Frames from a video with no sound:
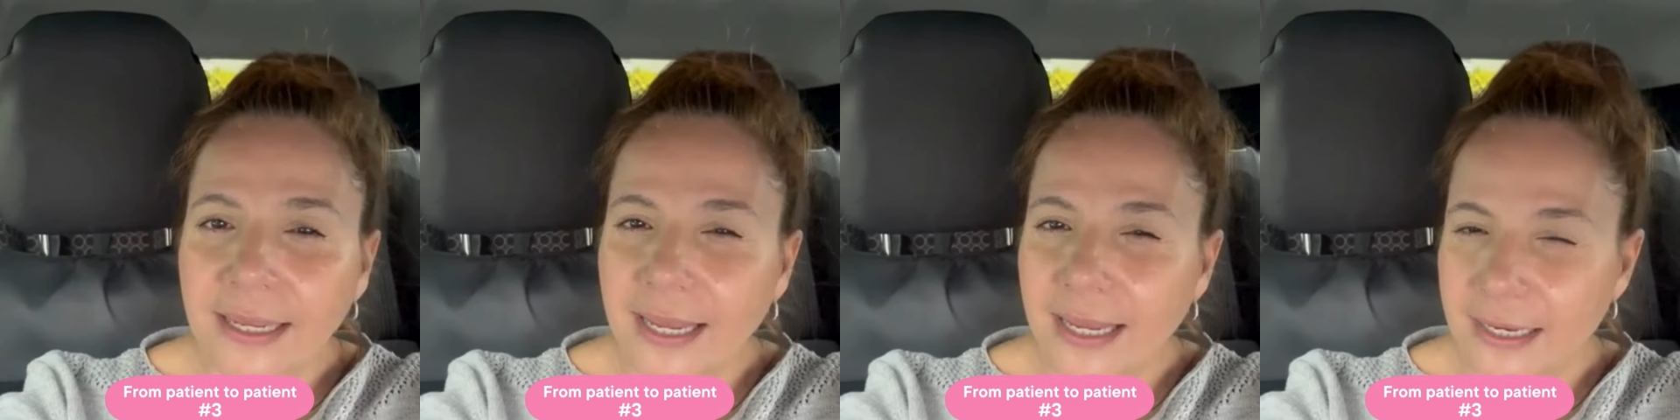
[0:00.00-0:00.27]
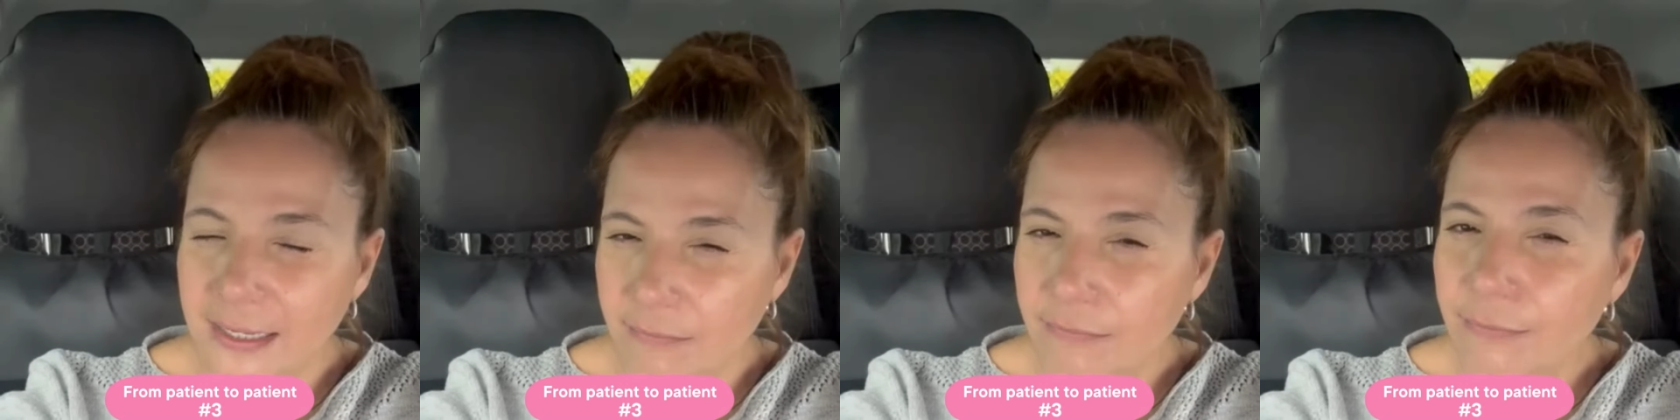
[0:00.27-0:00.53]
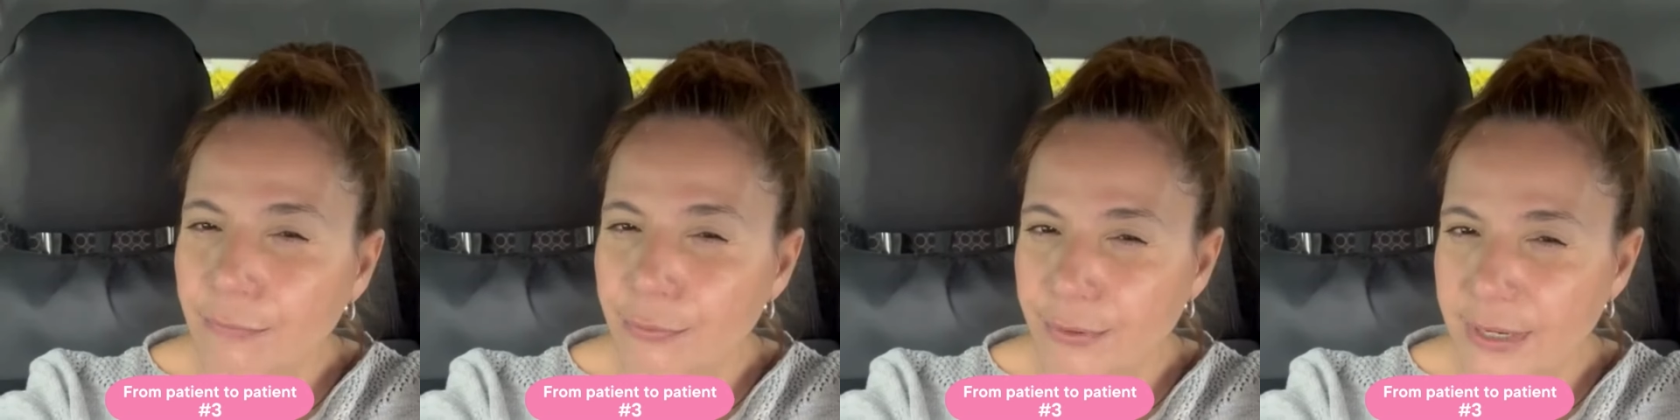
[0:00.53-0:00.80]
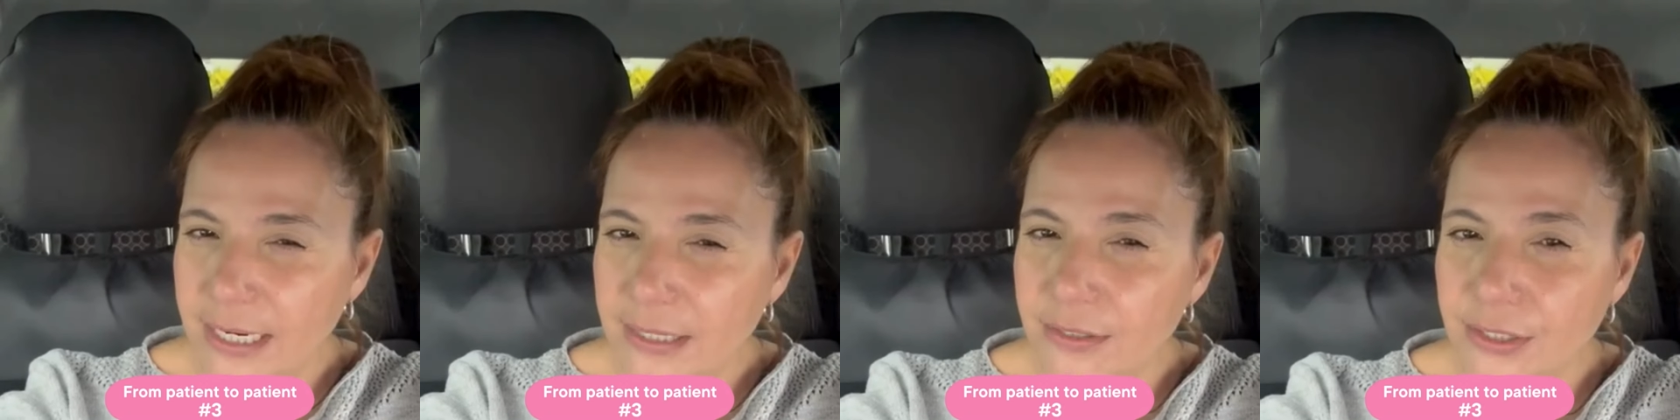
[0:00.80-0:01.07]
and it
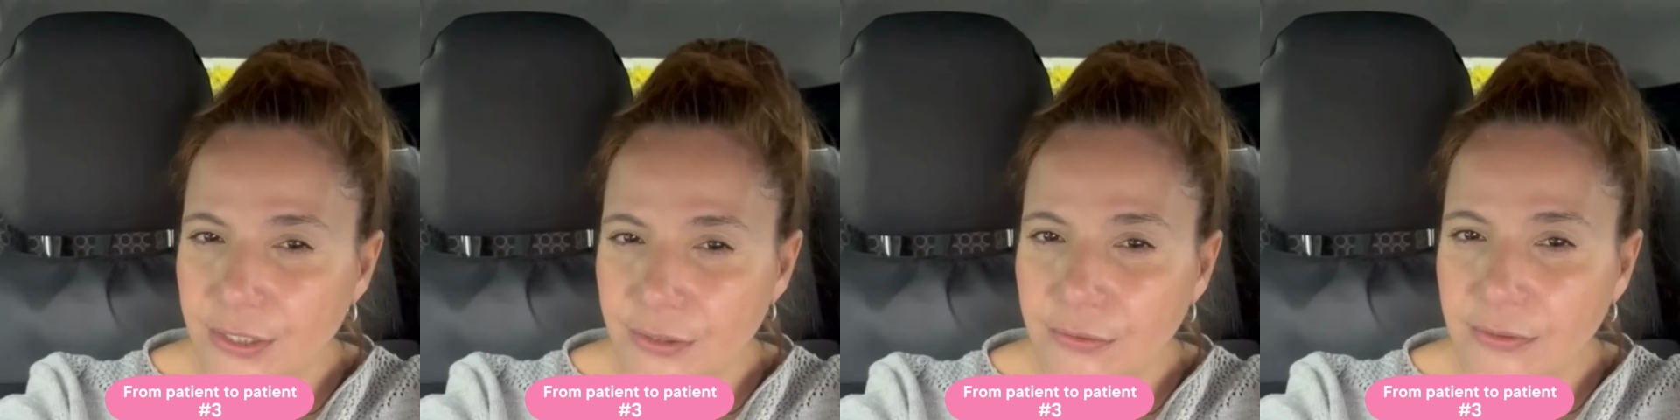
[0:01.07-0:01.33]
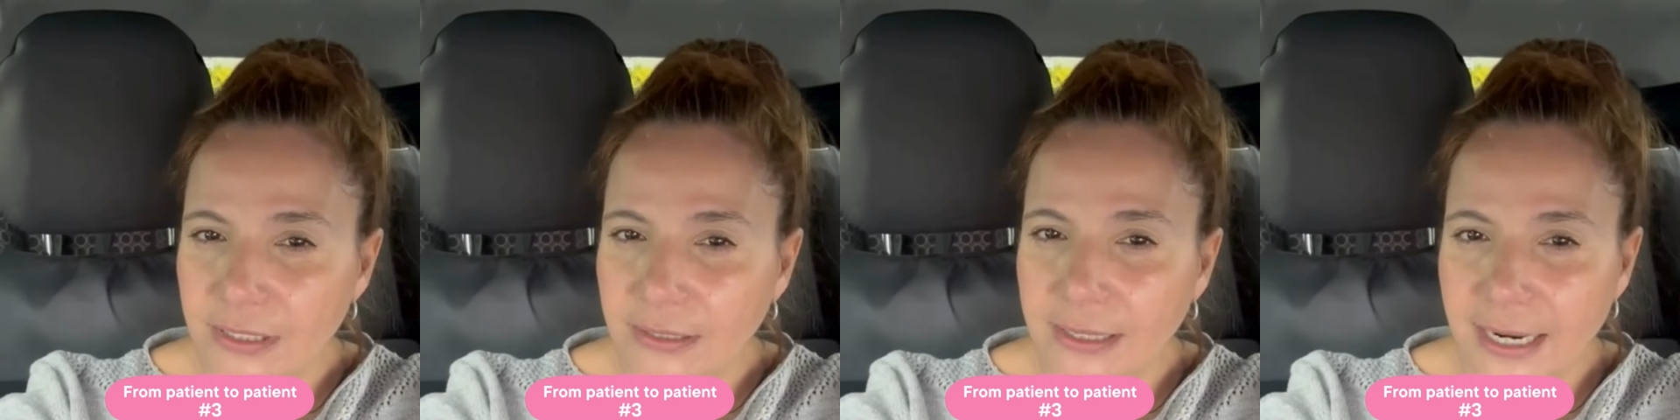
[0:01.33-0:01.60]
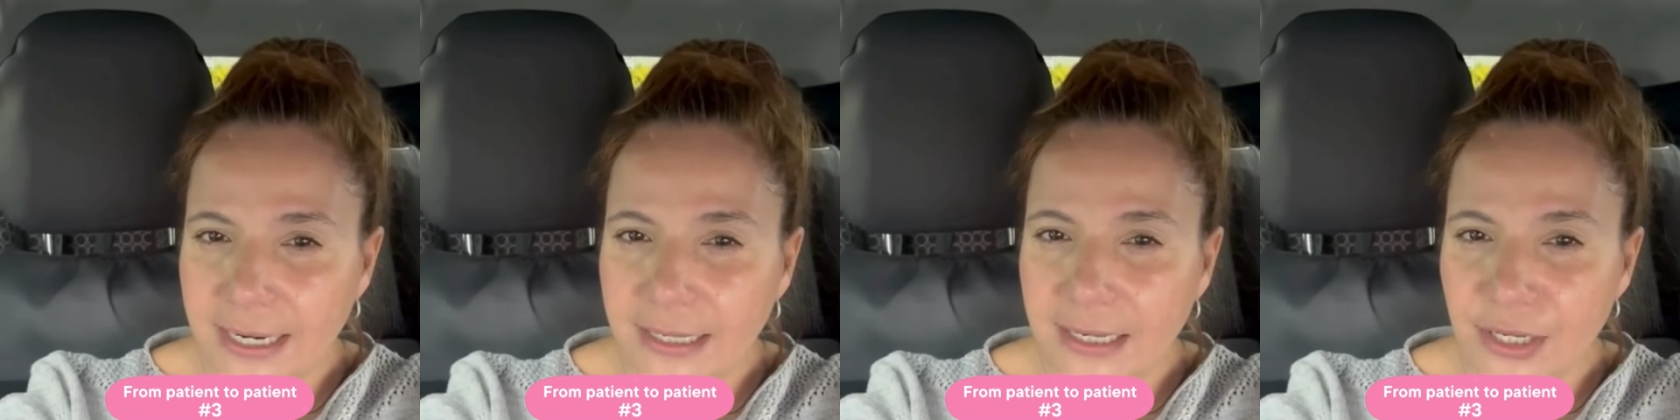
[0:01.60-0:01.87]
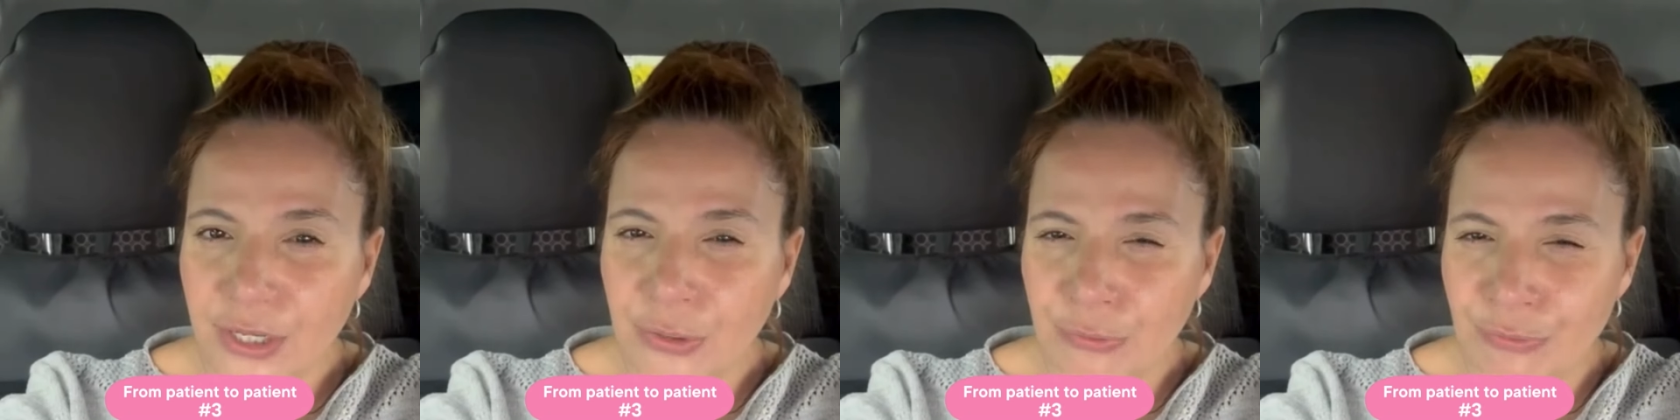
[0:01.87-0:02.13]
brings you the light that you